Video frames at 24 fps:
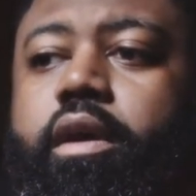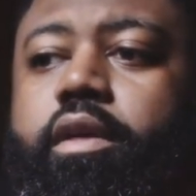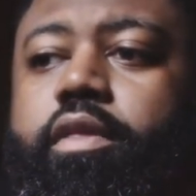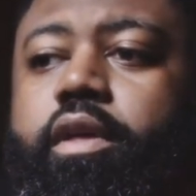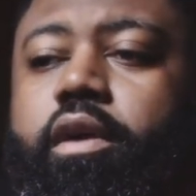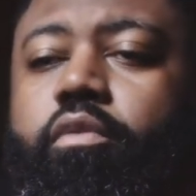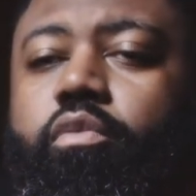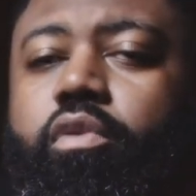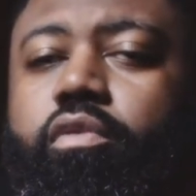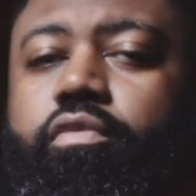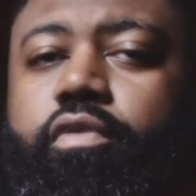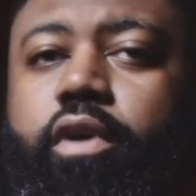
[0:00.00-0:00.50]

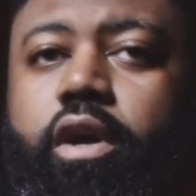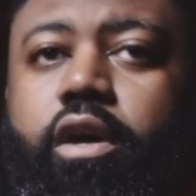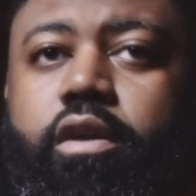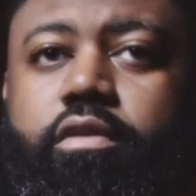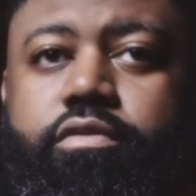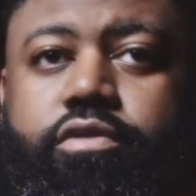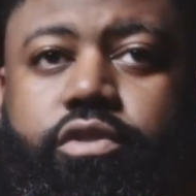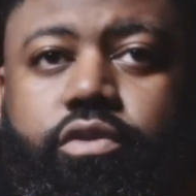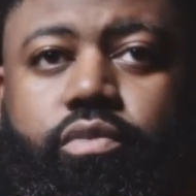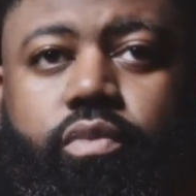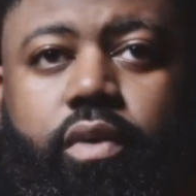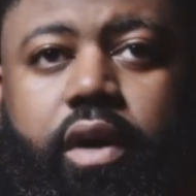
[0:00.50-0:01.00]
that
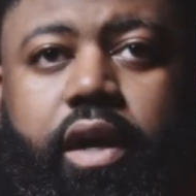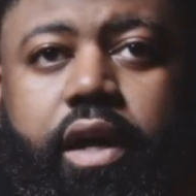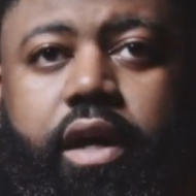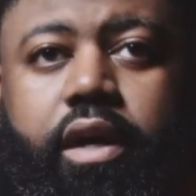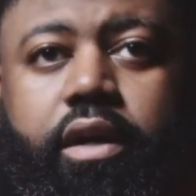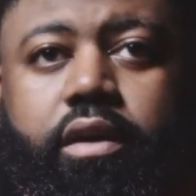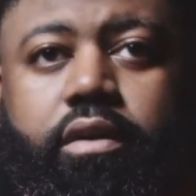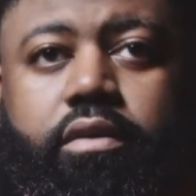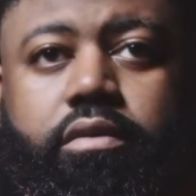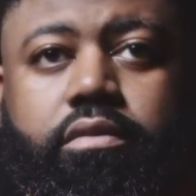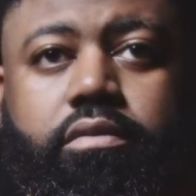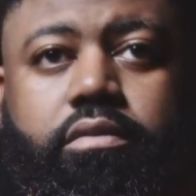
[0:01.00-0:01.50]
revolves
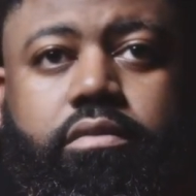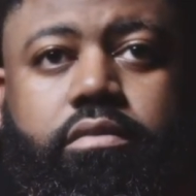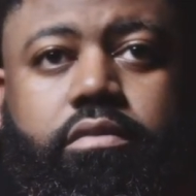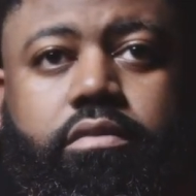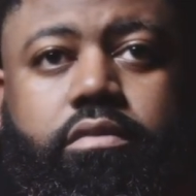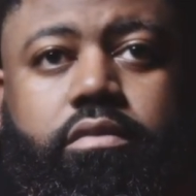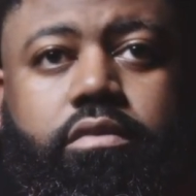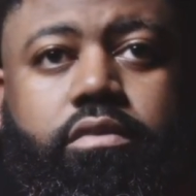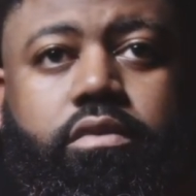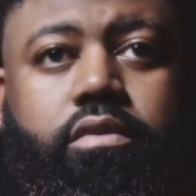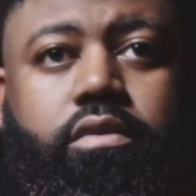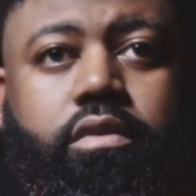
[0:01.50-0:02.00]
around
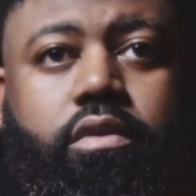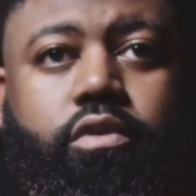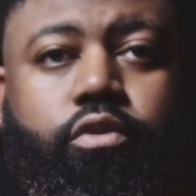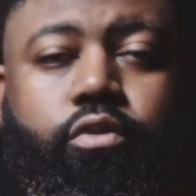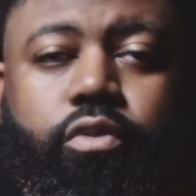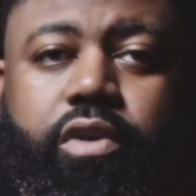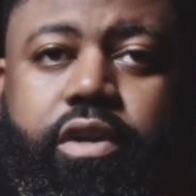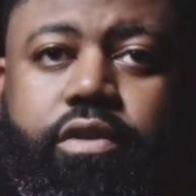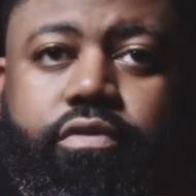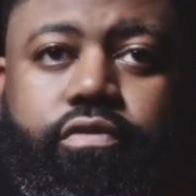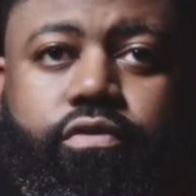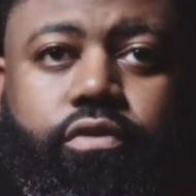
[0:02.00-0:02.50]

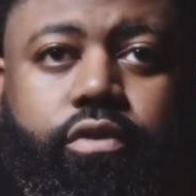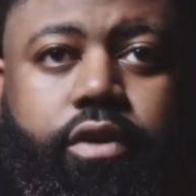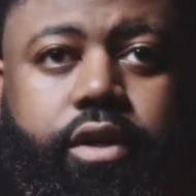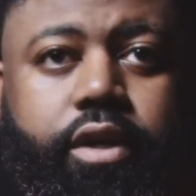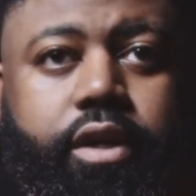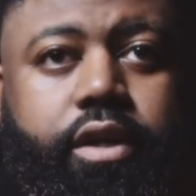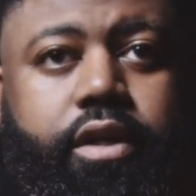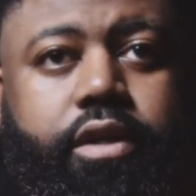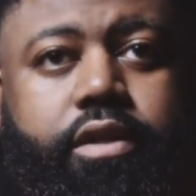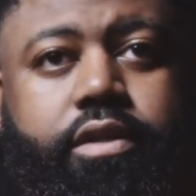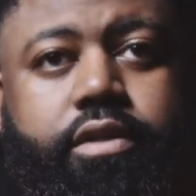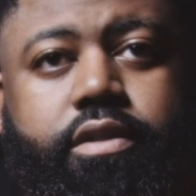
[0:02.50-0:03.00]
three
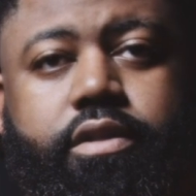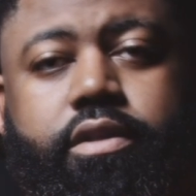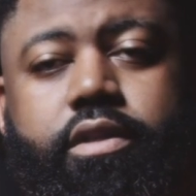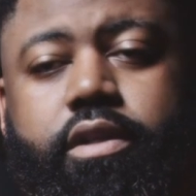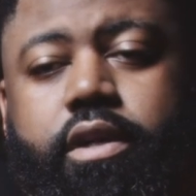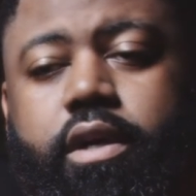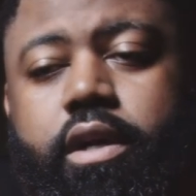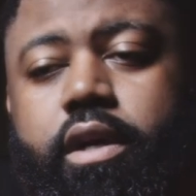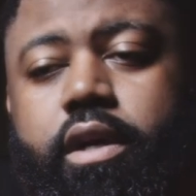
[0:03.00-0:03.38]
friends: